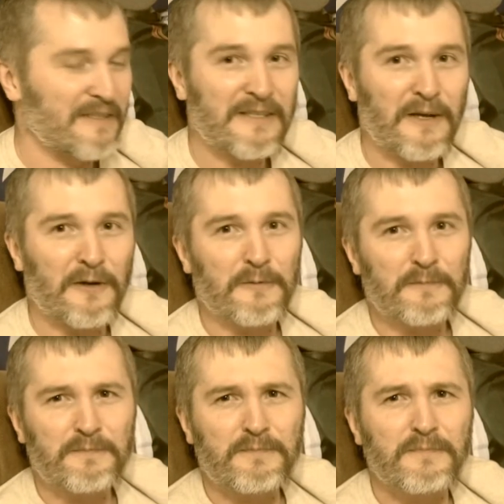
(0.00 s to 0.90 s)

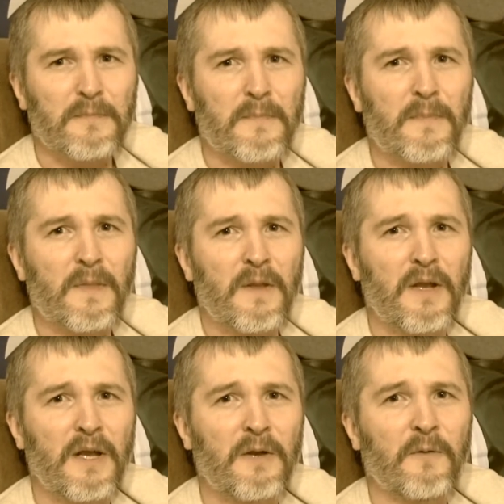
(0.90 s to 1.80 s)
So
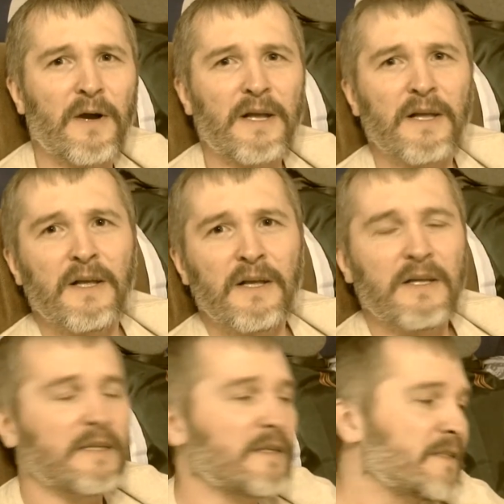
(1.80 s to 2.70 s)
anyway,
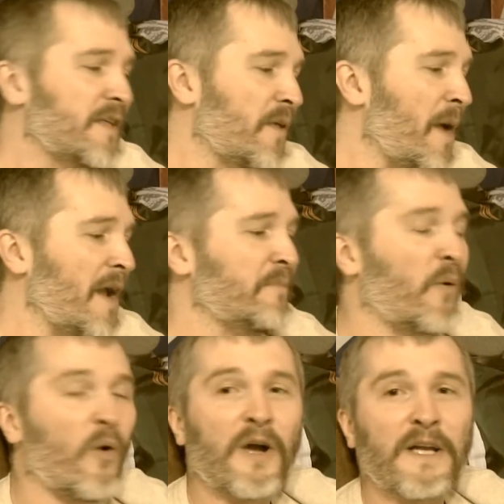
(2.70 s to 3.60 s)
to the main
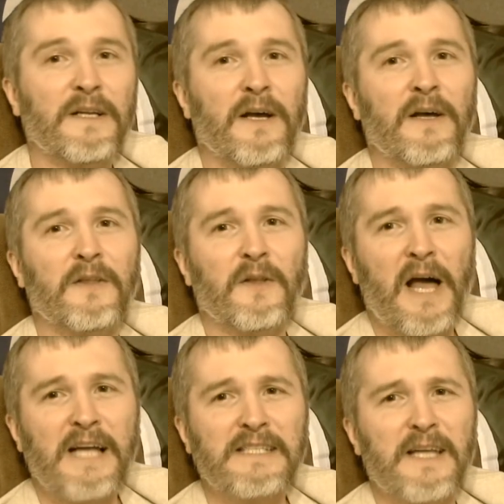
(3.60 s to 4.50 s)
point, uh, the
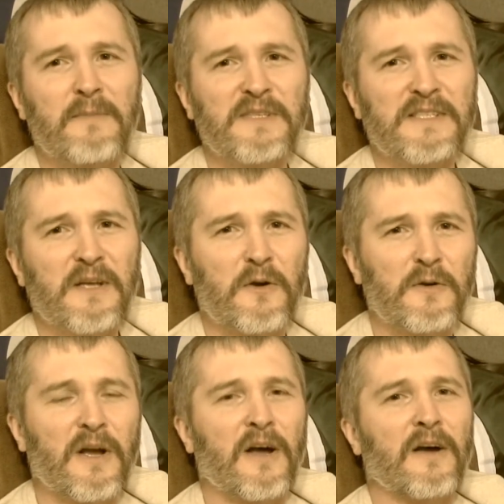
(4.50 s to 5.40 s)
last
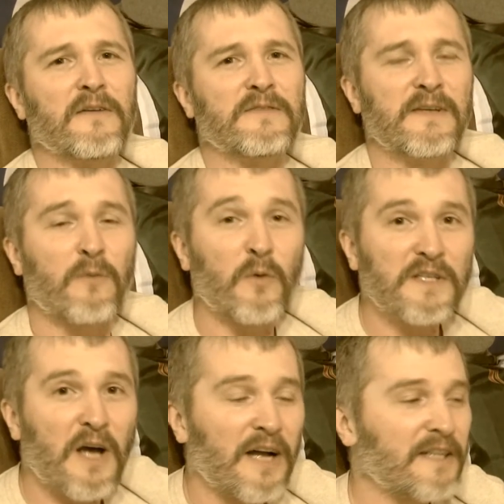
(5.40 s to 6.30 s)
episode of Civil War
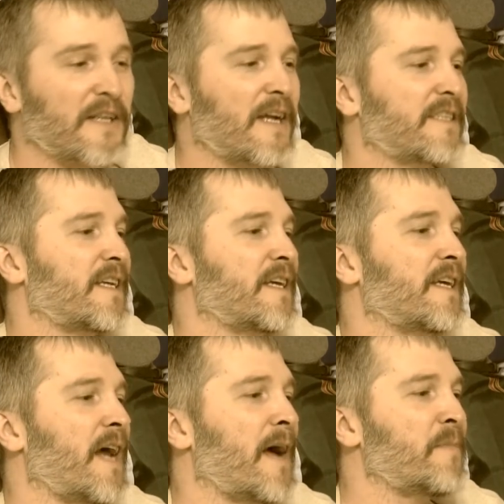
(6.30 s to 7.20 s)
Talk that I
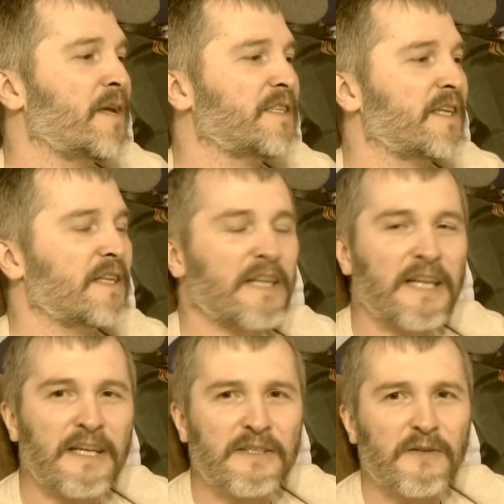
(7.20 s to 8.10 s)
did, I mentioned an
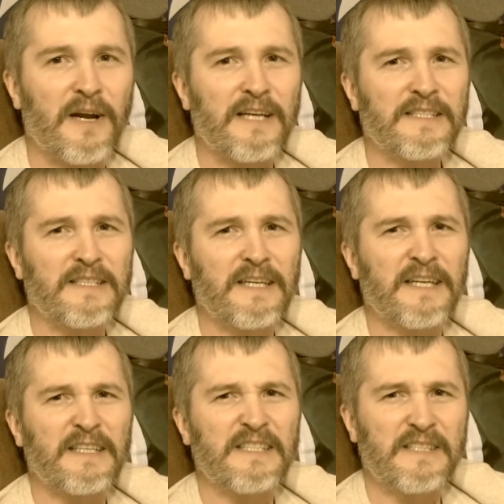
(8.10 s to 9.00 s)

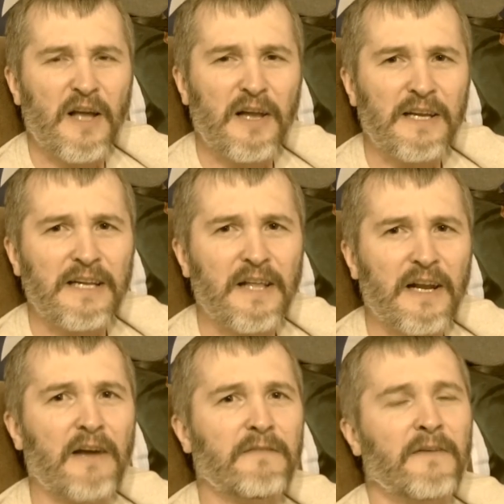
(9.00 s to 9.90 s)
interesting study
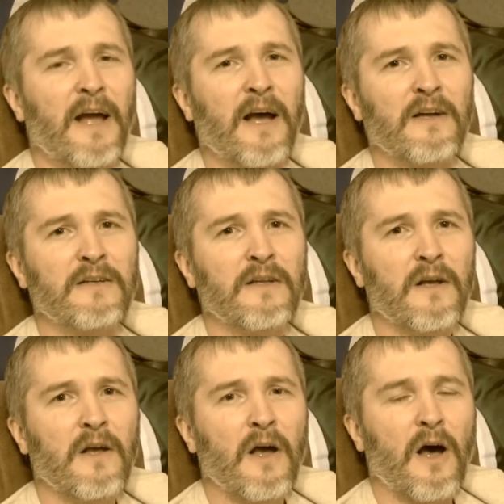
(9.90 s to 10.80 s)
that I found